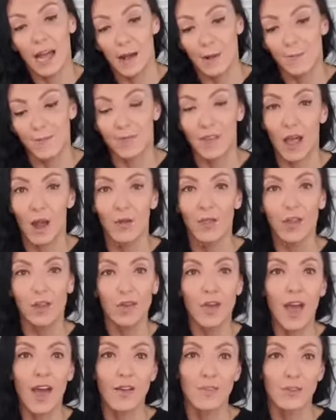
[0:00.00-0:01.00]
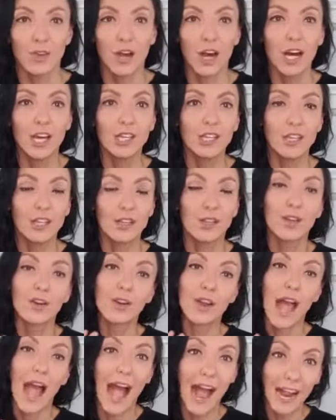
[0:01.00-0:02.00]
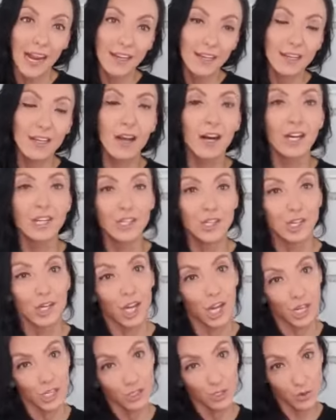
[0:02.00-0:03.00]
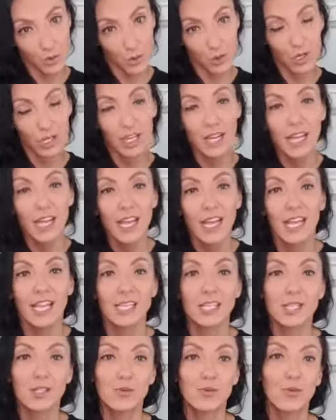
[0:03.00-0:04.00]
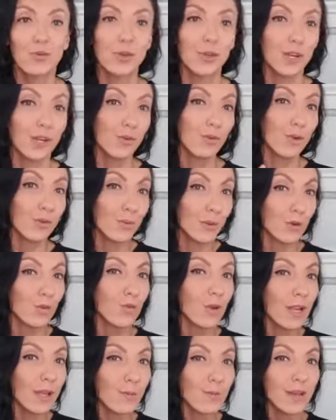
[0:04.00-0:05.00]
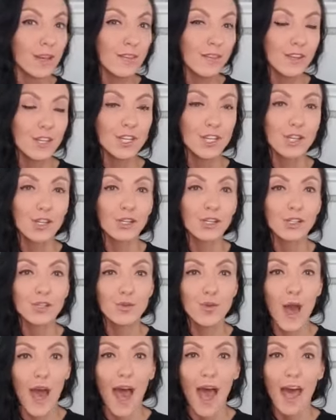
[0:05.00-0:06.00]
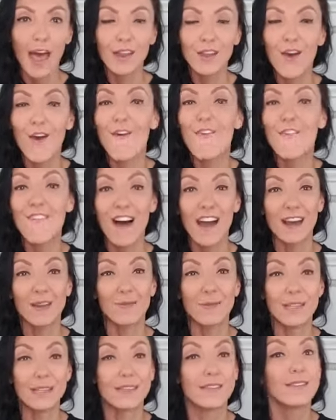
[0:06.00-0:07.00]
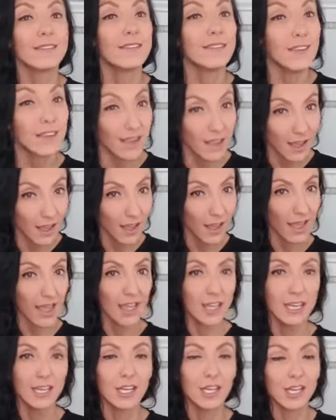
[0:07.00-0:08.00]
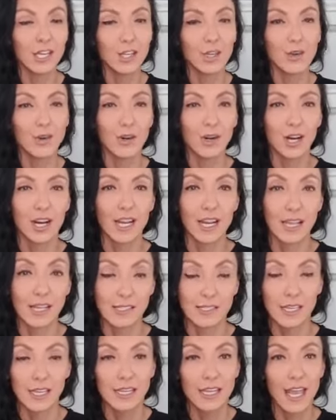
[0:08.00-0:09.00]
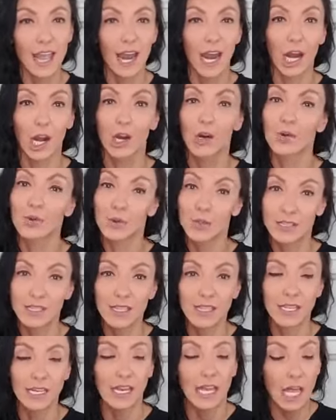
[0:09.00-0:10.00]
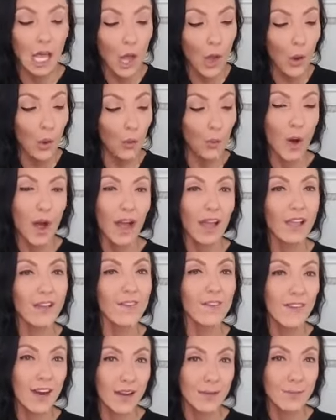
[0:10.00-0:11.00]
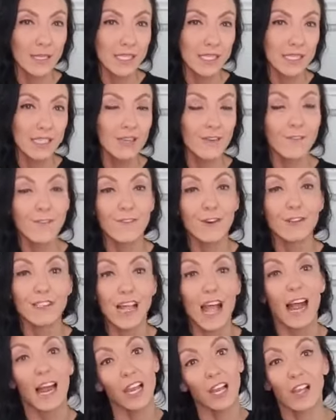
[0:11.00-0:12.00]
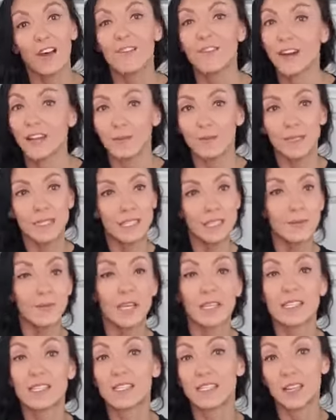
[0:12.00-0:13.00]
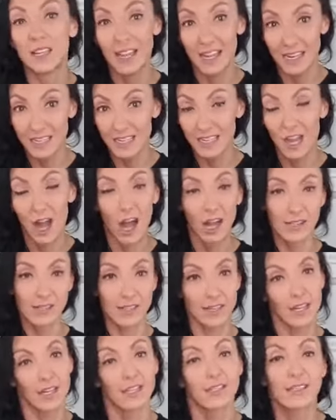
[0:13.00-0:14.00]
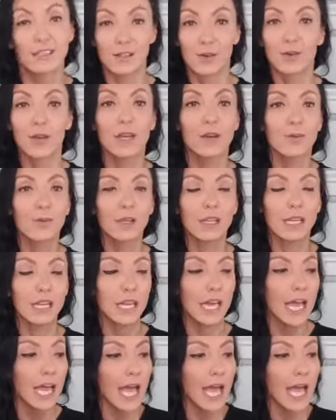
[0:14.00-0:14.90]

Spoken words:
now that you have your acne under control, it would be really beneficial to add a vitamin C in your skincare routine. Why vitamin C? First, I love vitamin C because it's an antioxidant. So it really